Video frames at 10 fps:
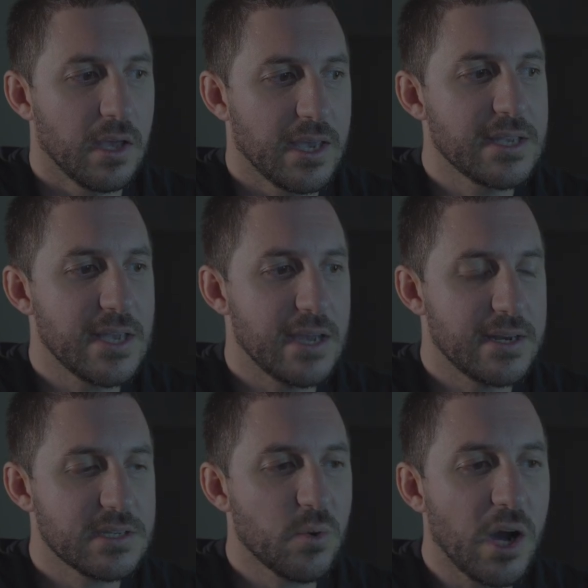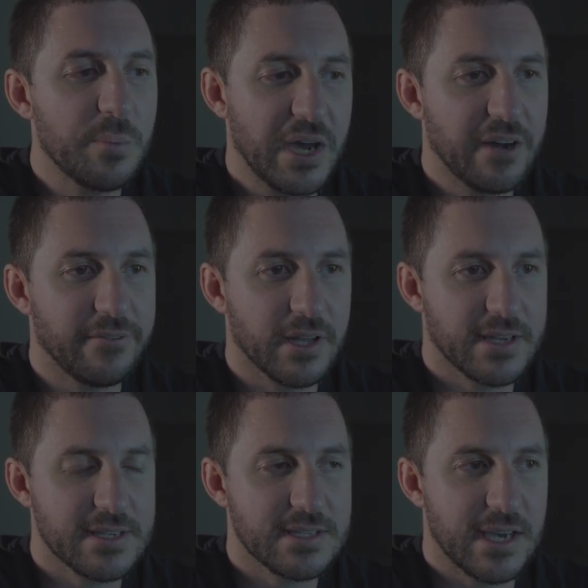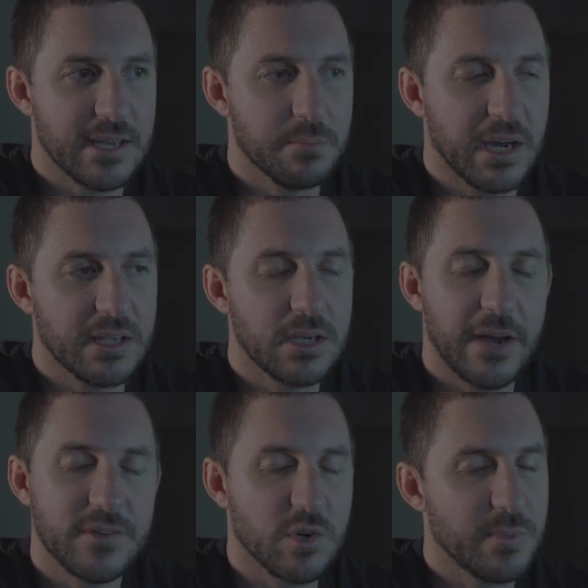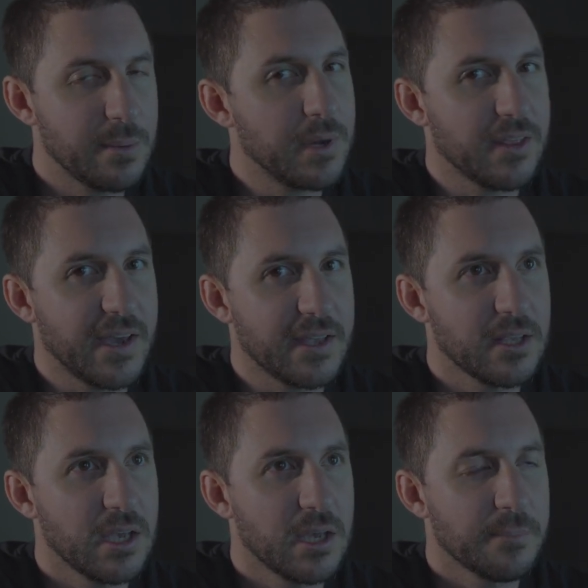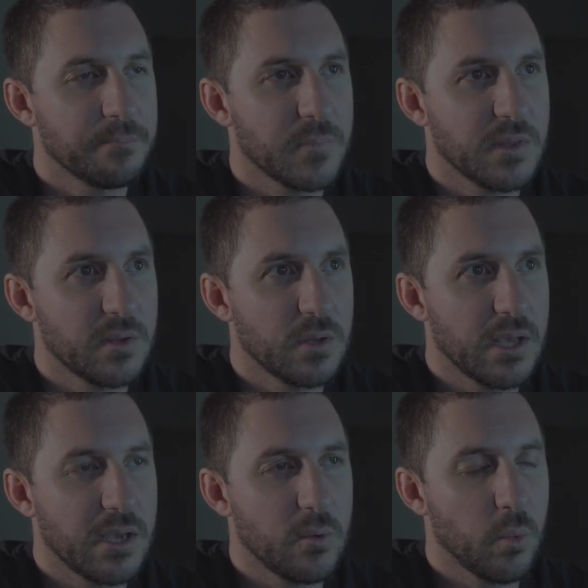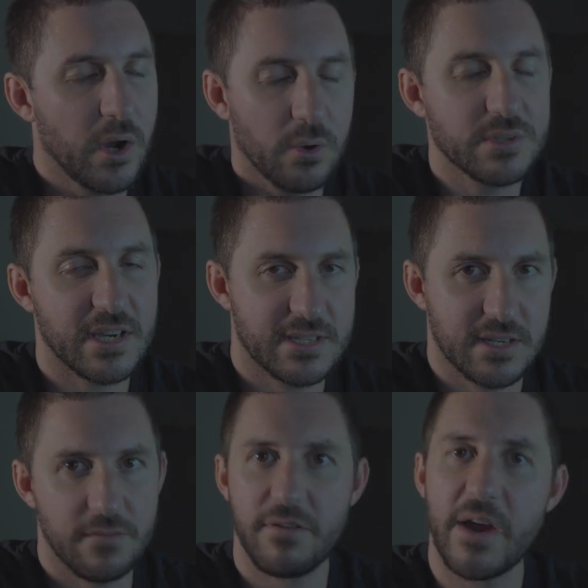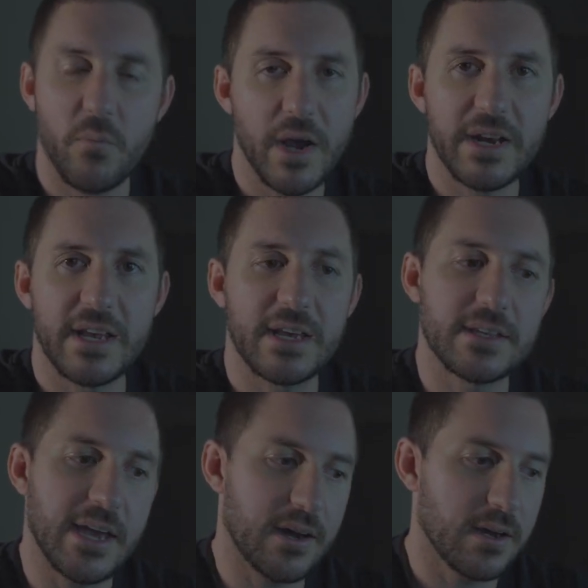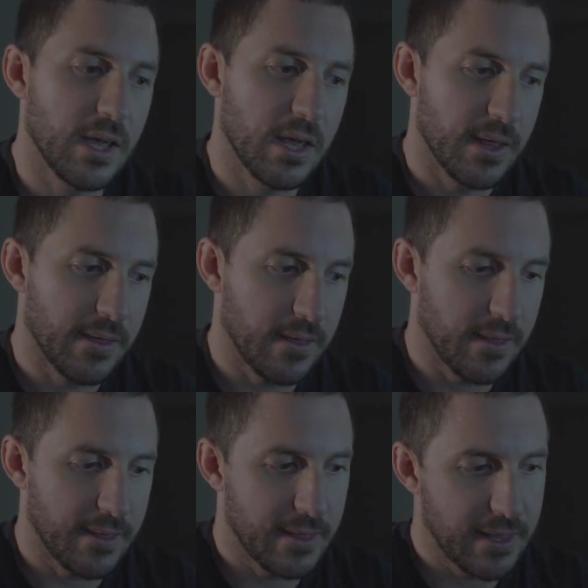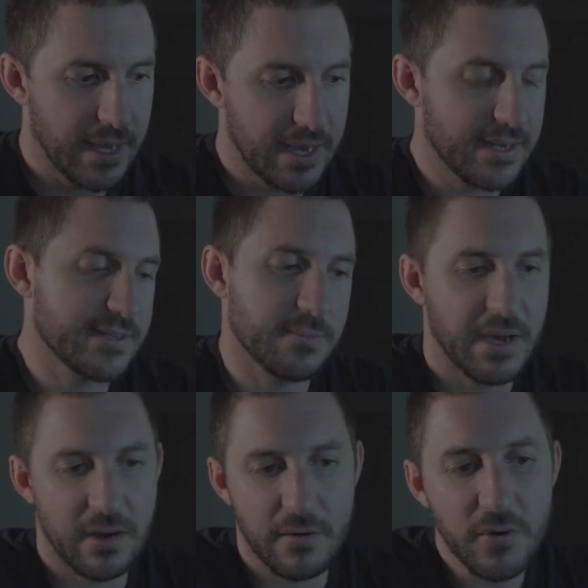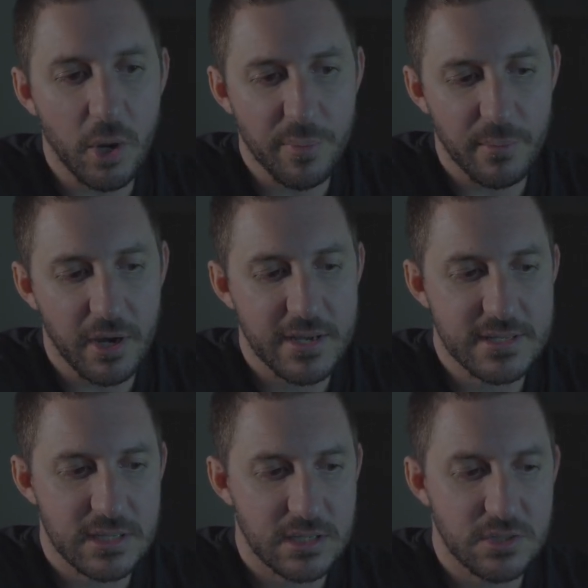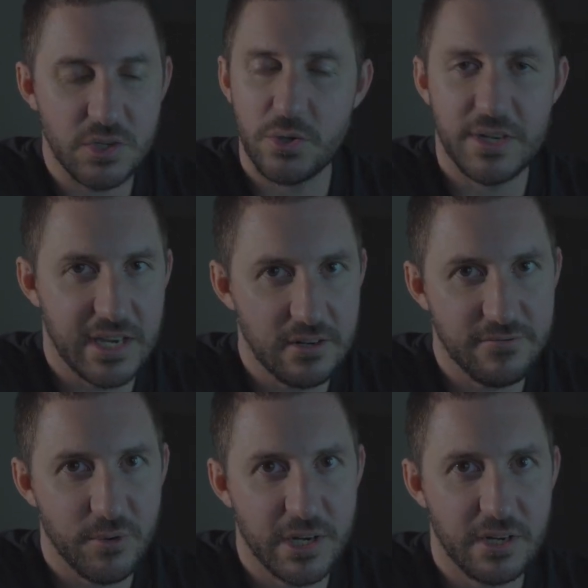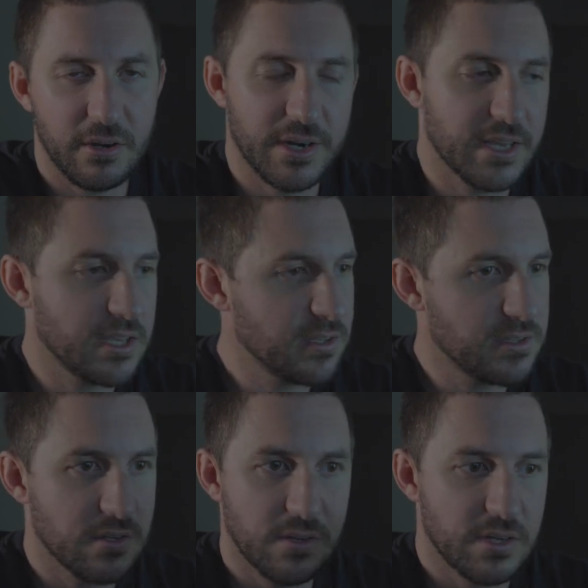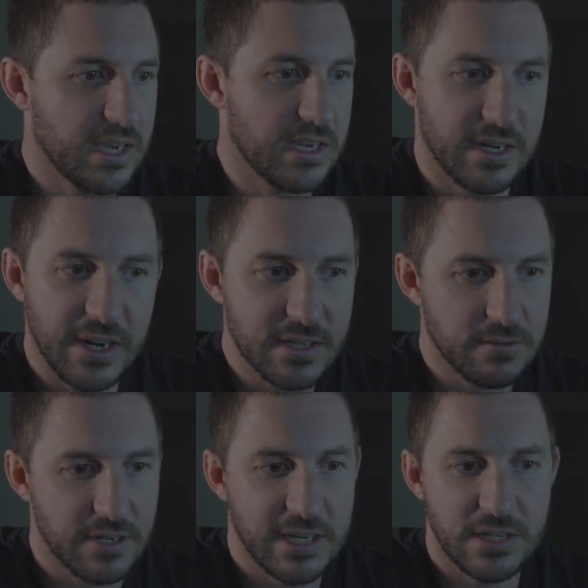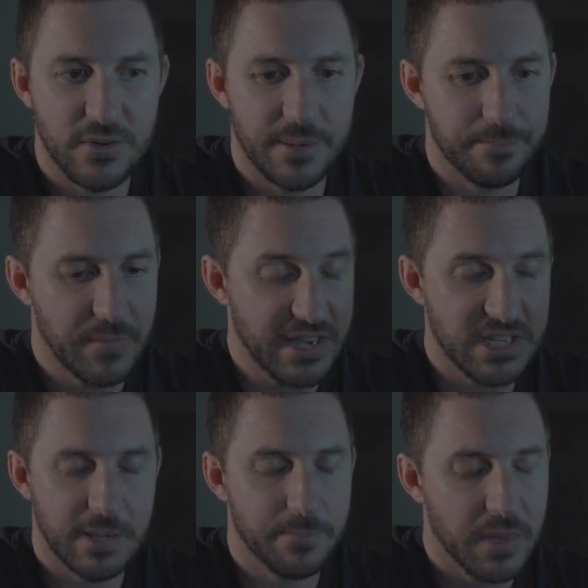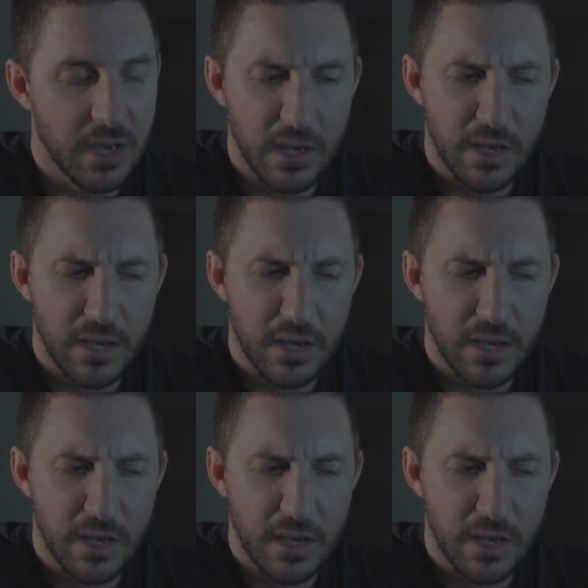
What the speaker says: it is quite powerful, I understand, but you have to remember that we're all chasing frame rate here. Now, it is a matter of compromise. Do you need a 4090? Do you need an X3D chip?